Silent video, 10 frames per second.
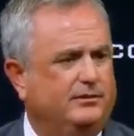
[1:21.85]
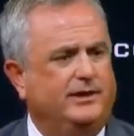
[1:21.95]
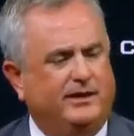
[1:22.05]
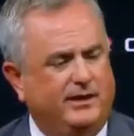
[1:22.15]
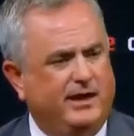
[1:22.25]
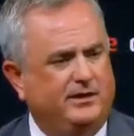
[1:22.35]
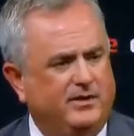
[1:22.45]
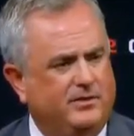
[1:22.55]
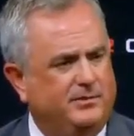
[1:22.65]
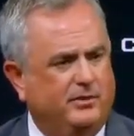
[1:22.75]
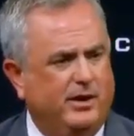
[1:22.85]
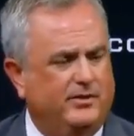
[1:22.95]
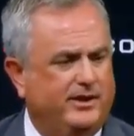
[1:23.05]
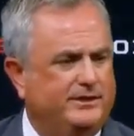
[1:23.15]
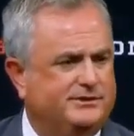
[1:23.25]
Lincoln had nothing but
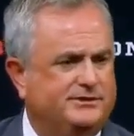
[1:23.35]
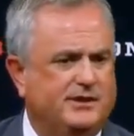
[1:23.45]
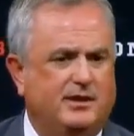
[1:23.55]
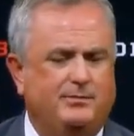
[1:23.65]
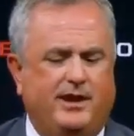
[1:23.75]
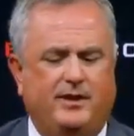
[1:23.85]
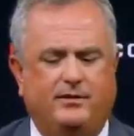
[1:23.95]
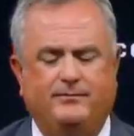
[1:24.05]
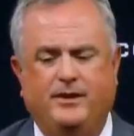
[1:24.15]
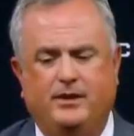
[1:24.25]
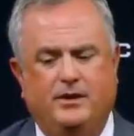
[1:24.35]
great things to say about him.